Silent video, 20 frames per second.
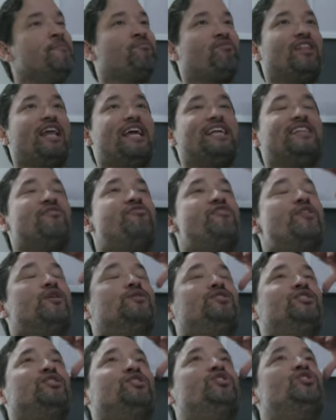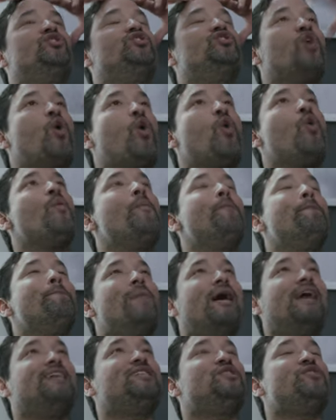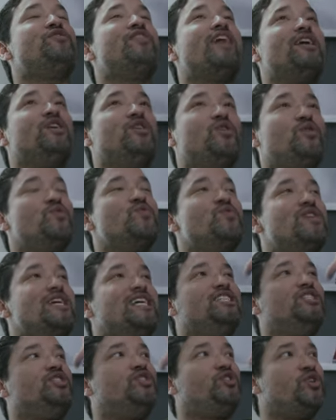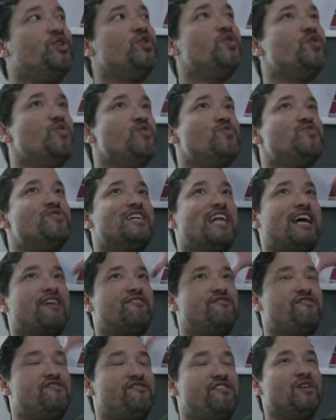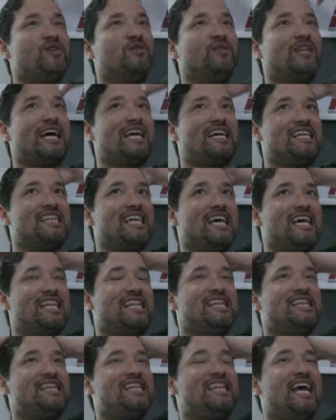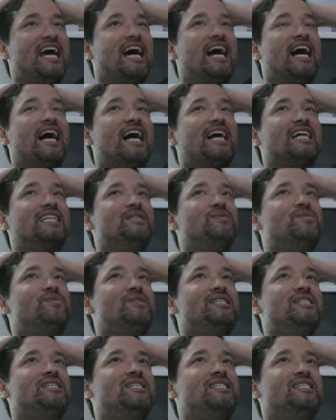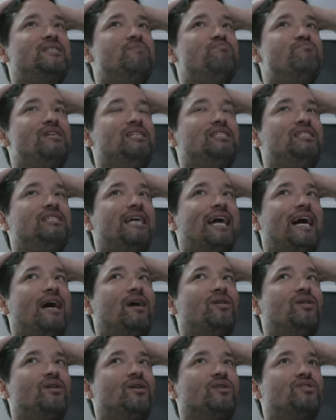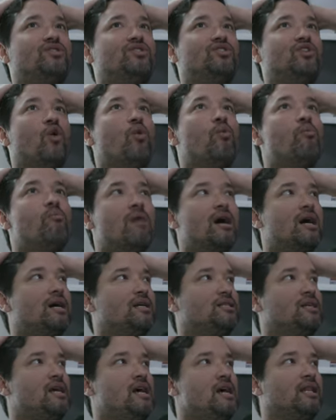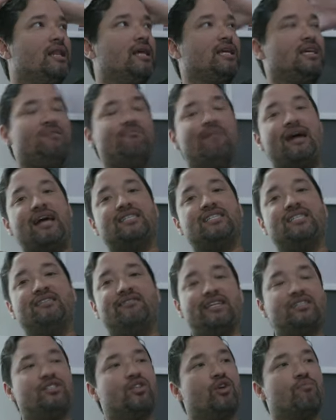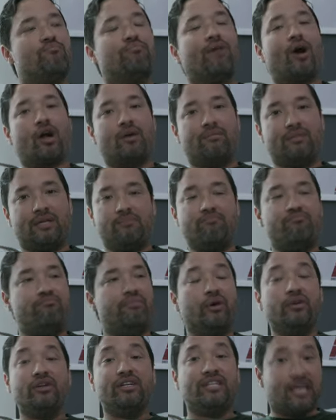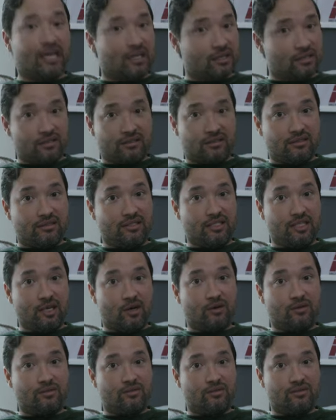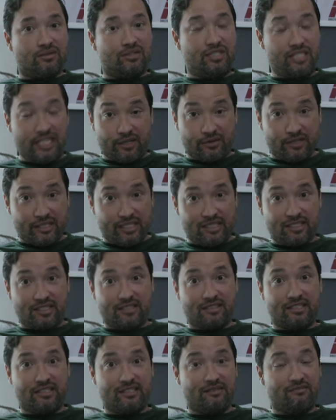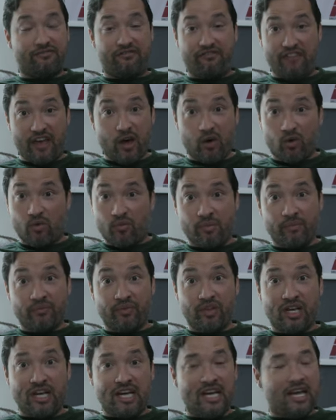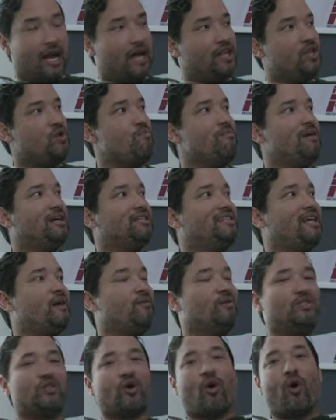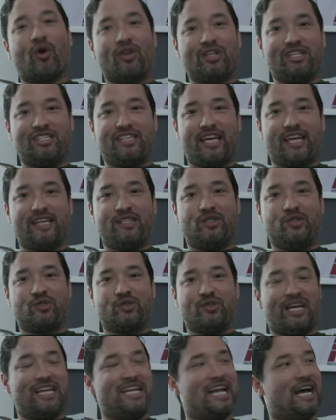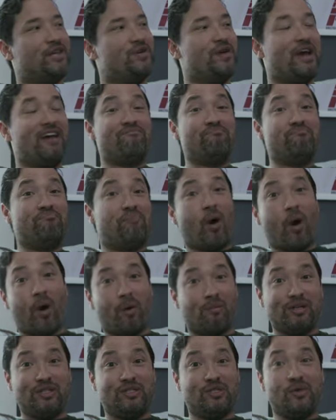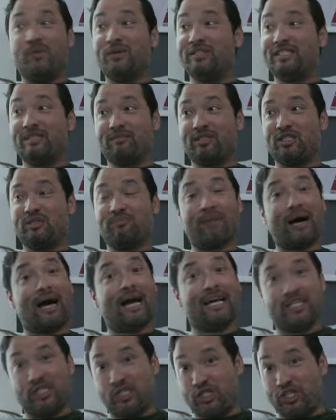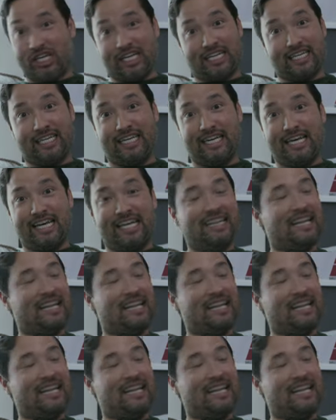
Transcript: Like there's just so much that you can do that I feel like that Hollywood is just missing out on so much. Like, imagine if they took Barbie, billion-dollar, you know, series and film, and you mix that with Charlie's Angel, and now you have Barbie doing some spy shit.